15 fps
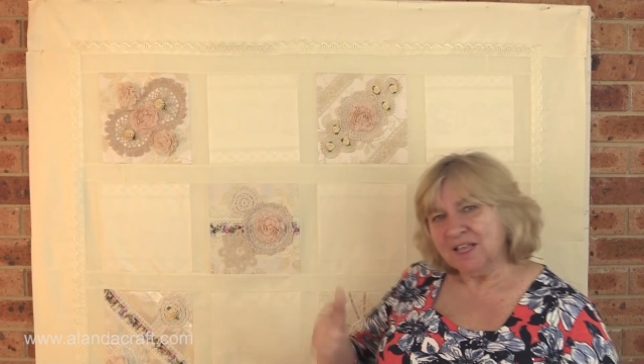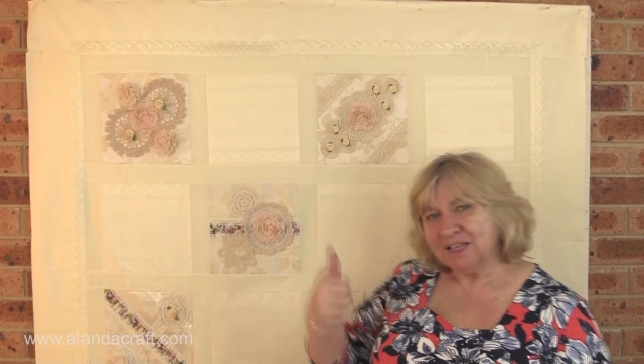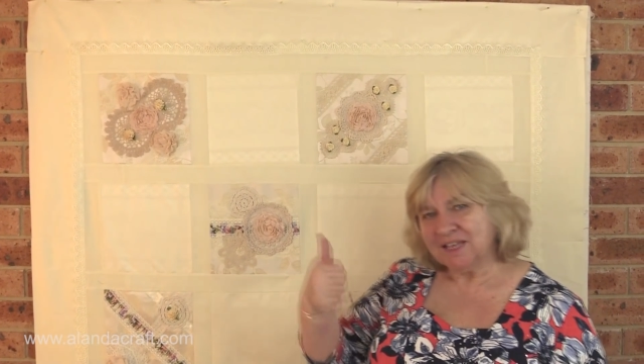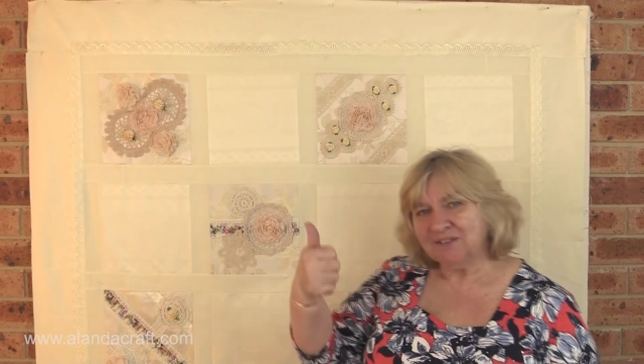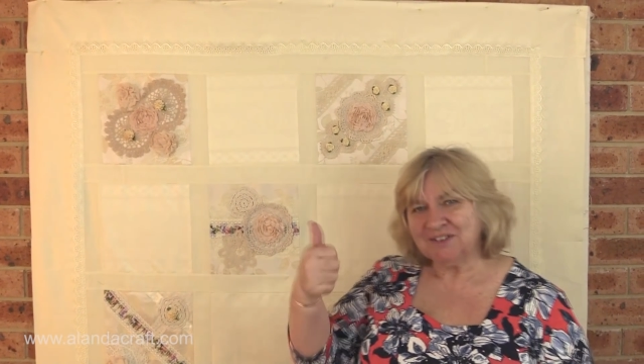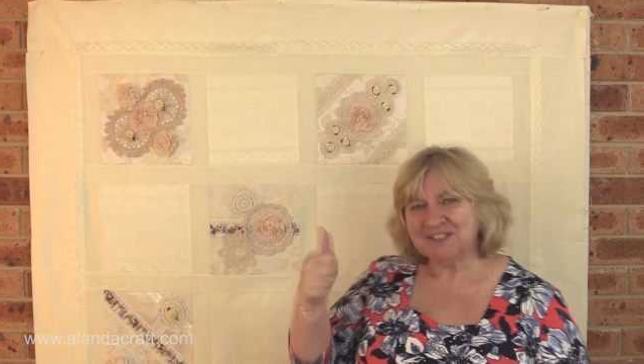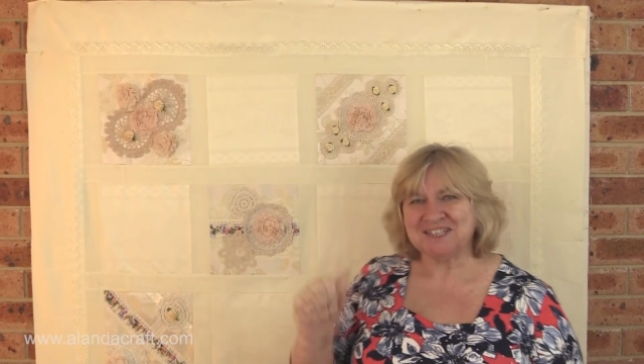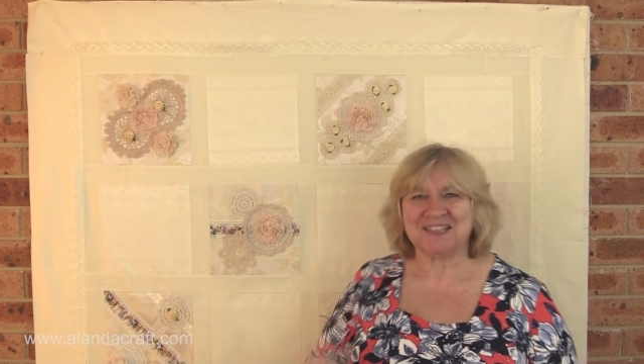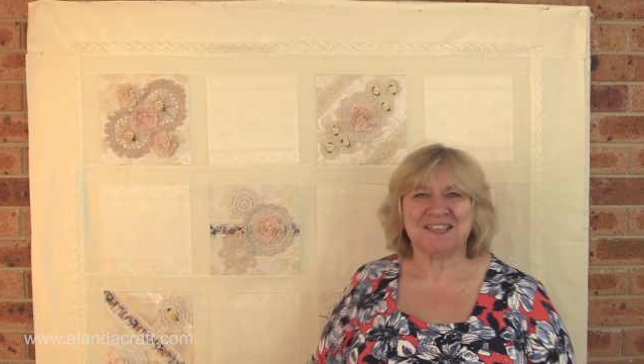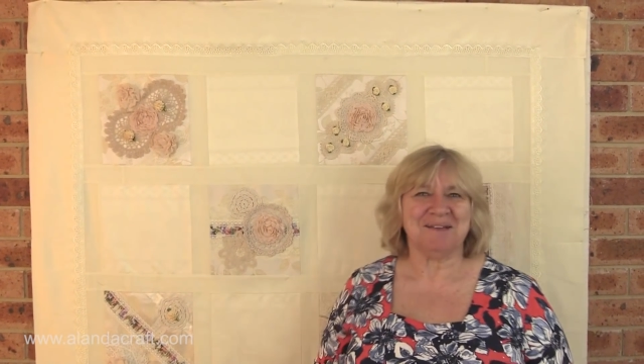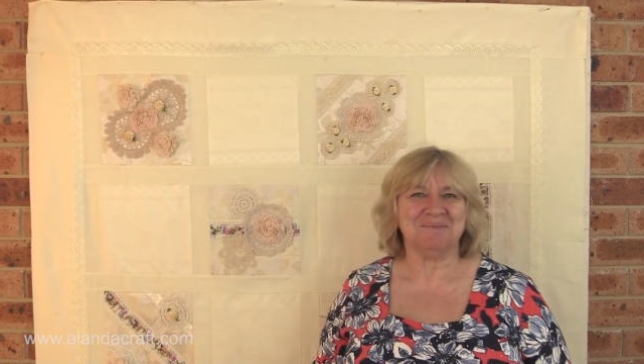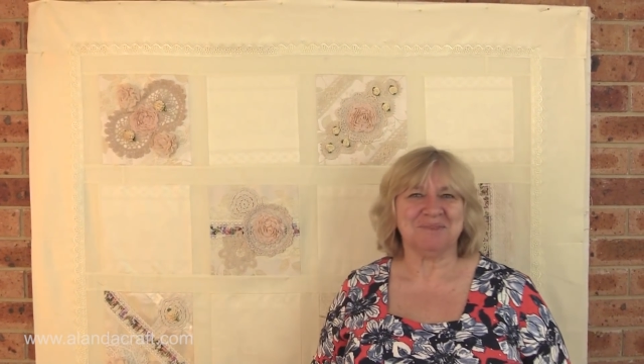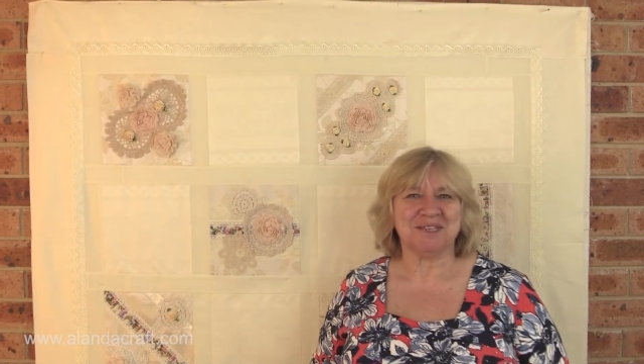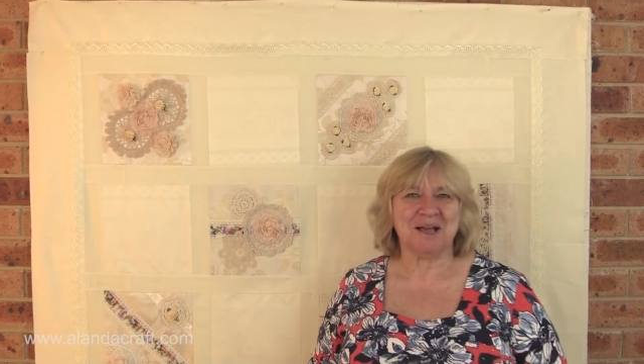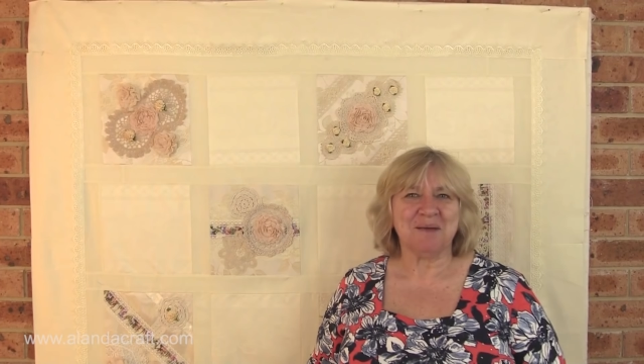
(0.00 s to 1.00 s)
give us a
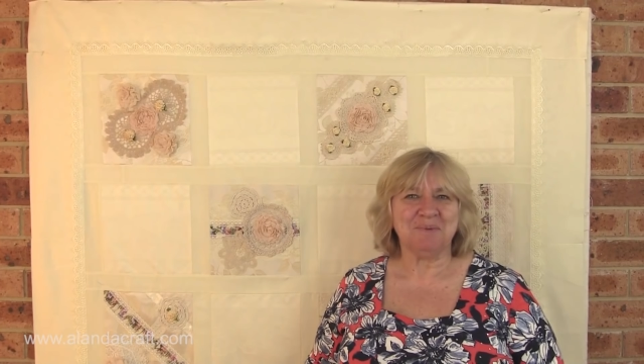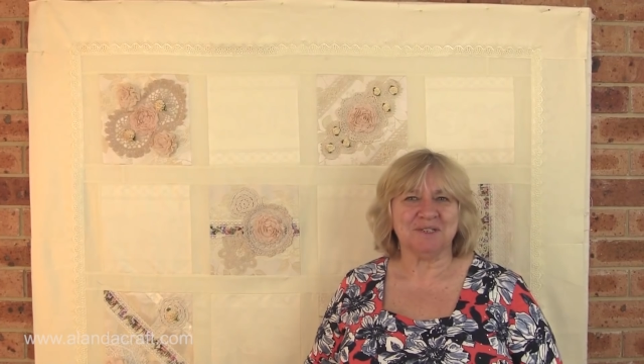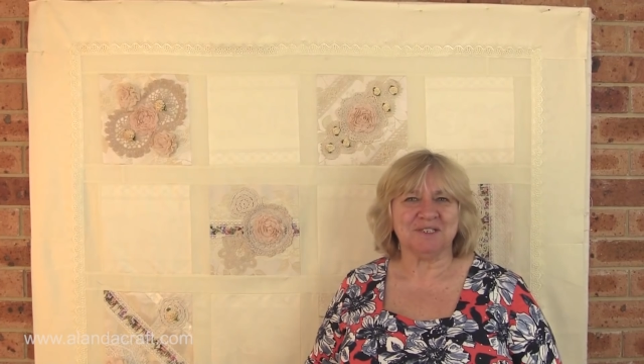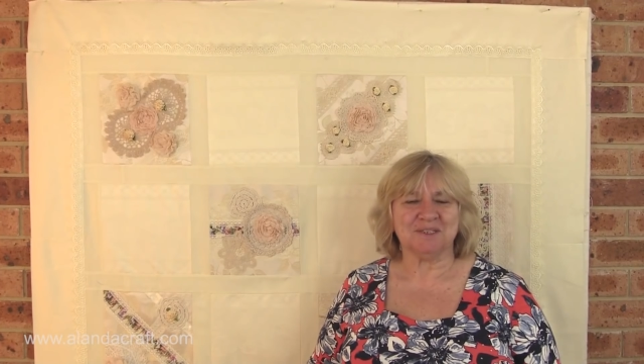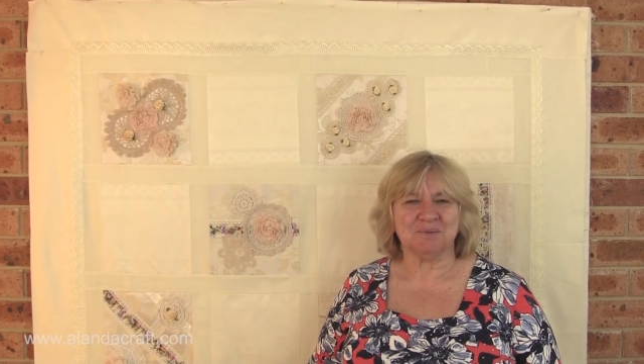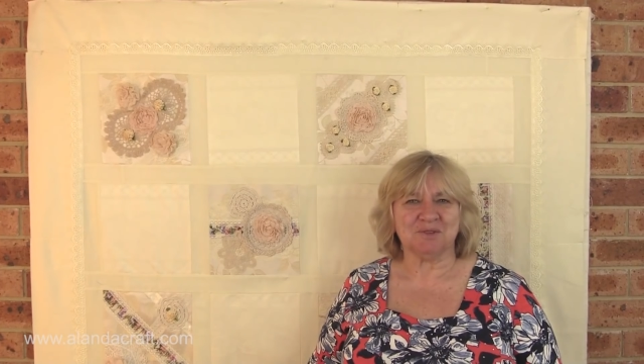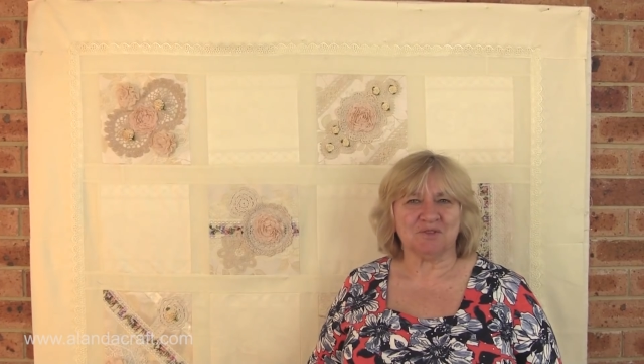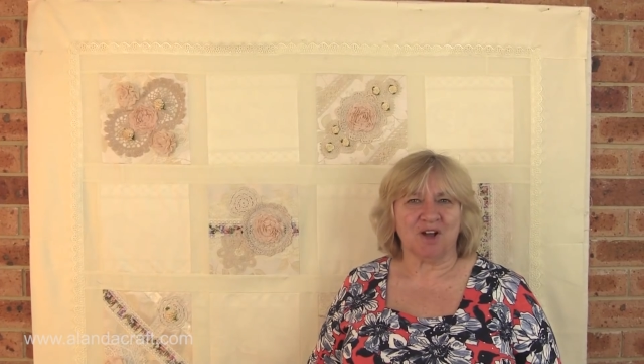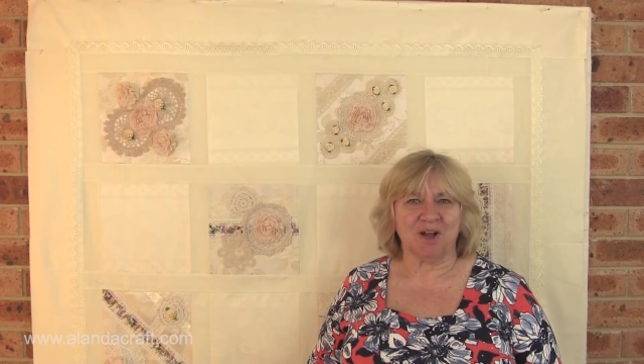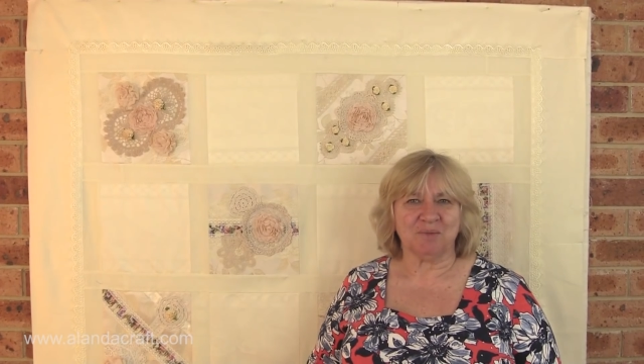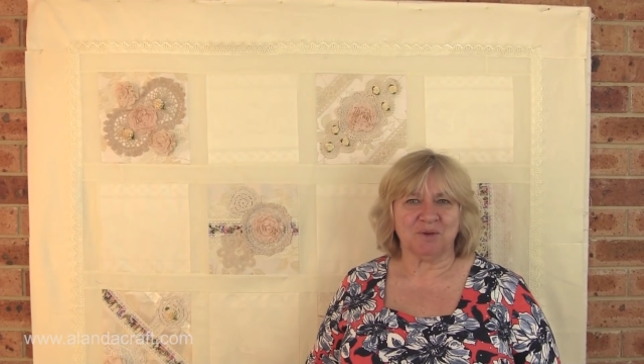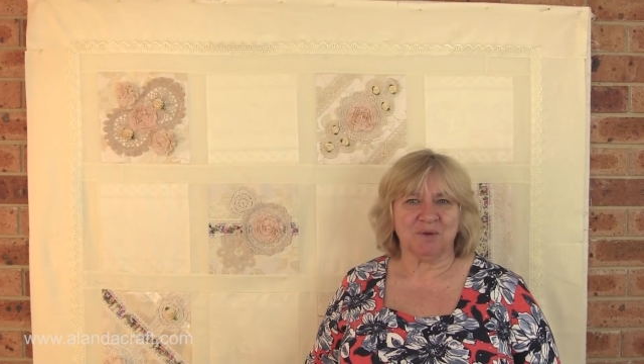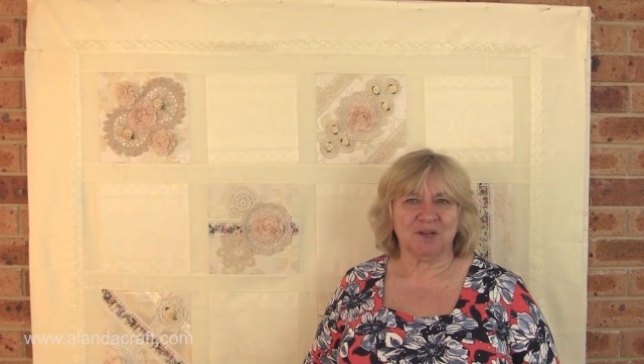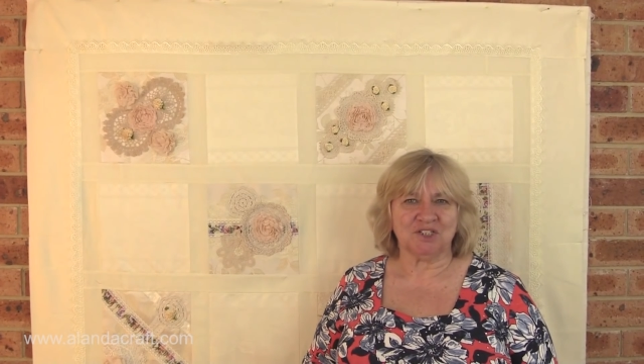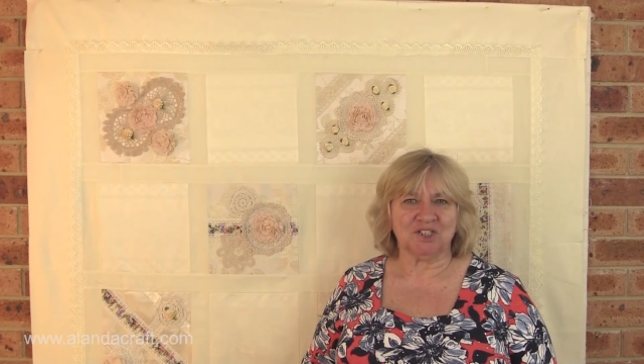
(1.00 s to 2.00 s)
thumbs up and
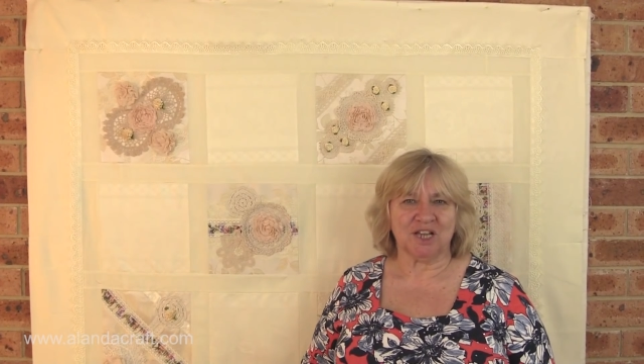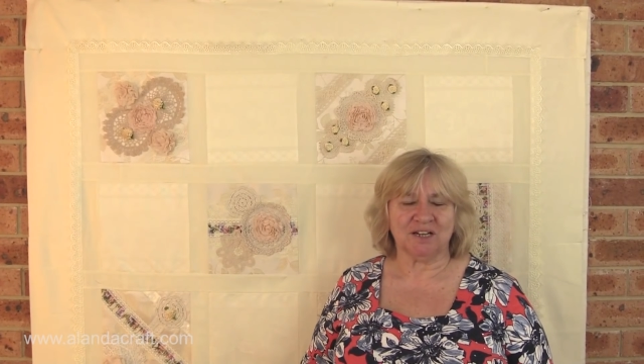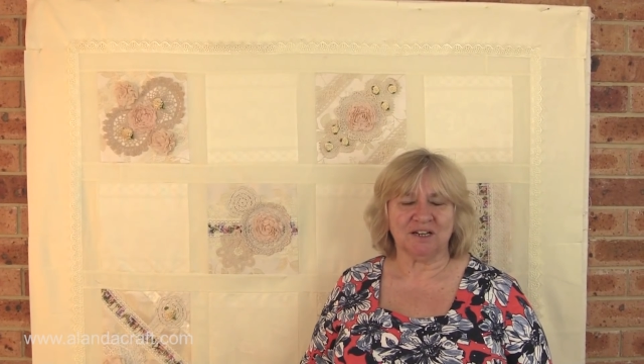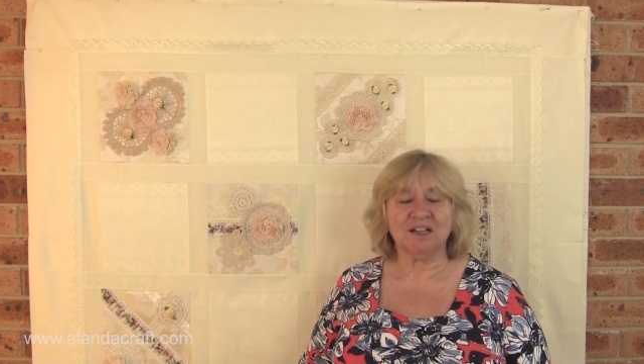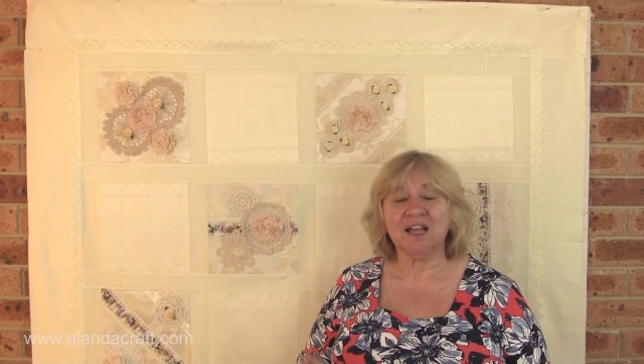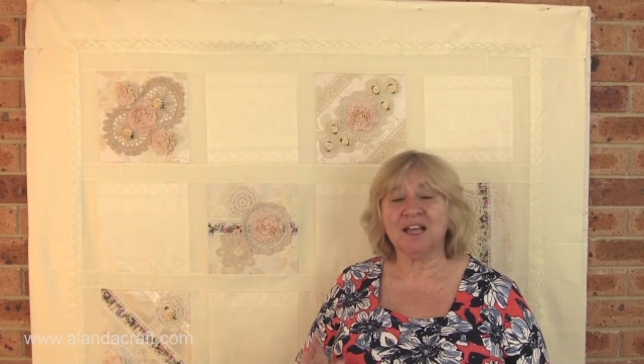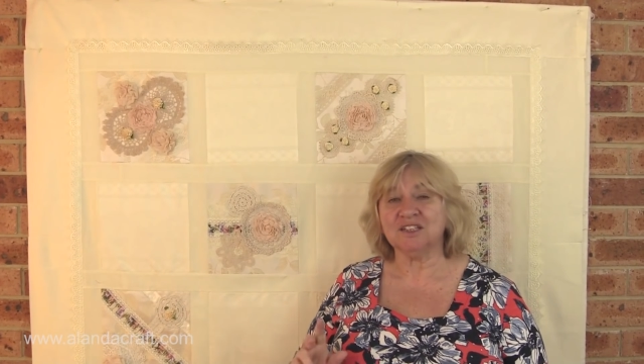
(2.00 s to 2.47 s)
subscribe to our channel,